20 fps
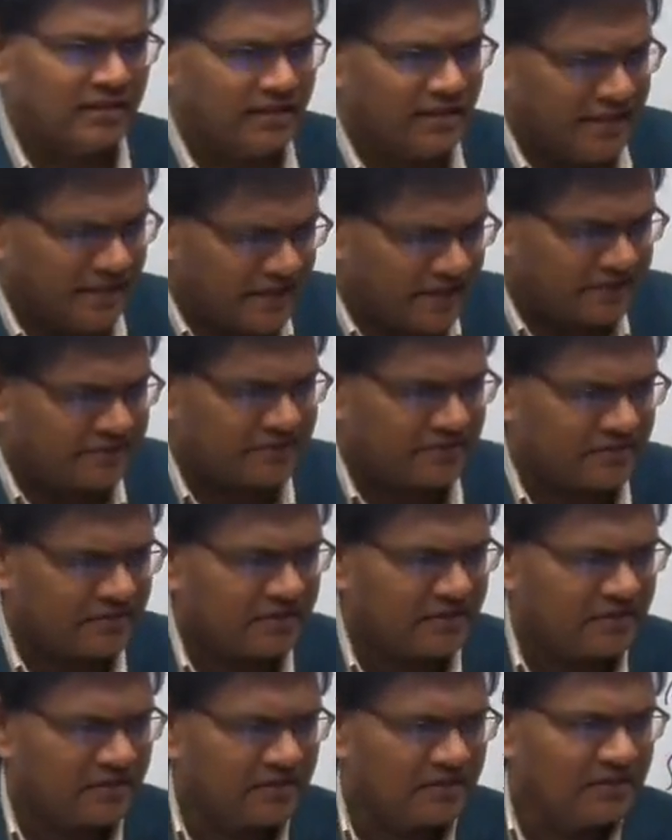lakes,
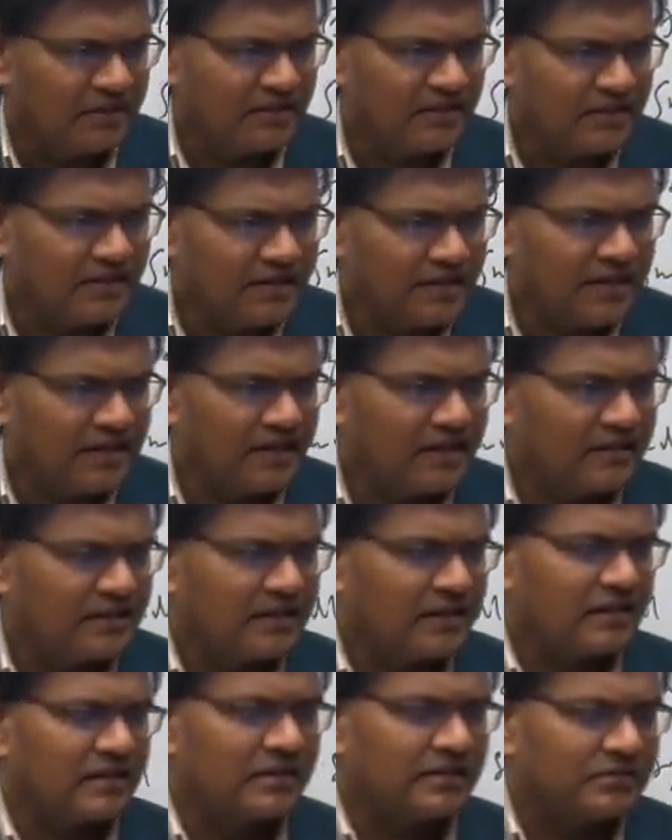and
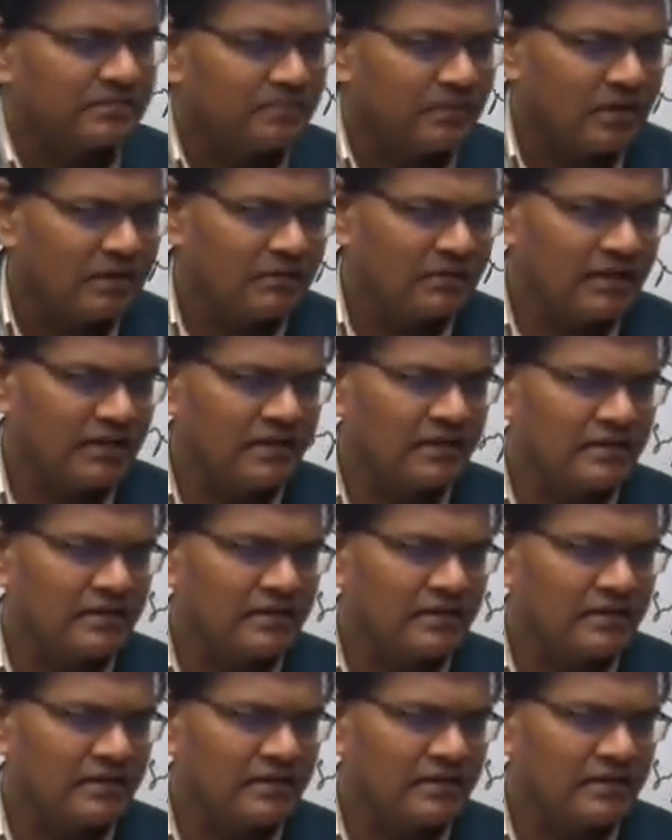other small